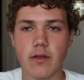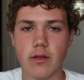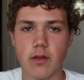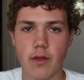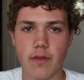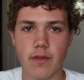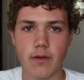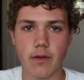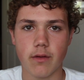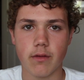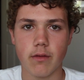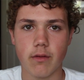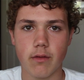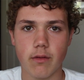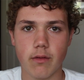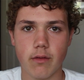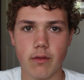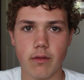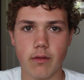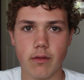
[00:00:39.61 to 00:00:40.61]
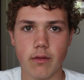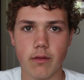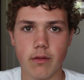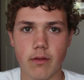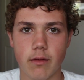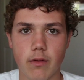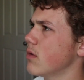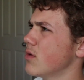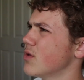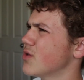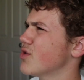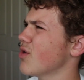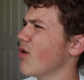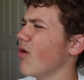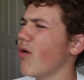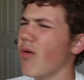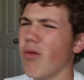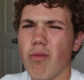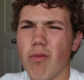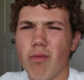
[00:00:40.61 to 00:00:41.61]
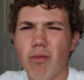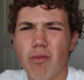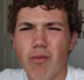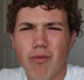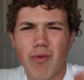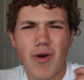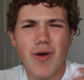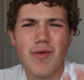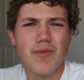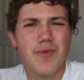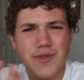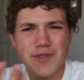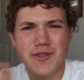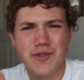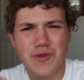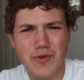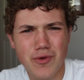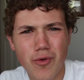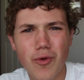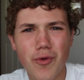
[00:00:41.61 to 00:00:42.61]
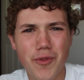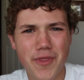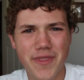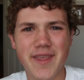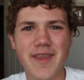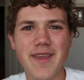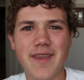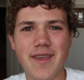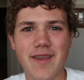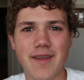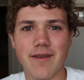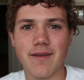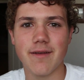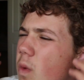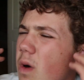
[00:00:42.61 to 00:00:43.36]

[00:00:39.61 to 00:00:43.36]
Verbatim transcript: Nothing. So, what was Google thinking?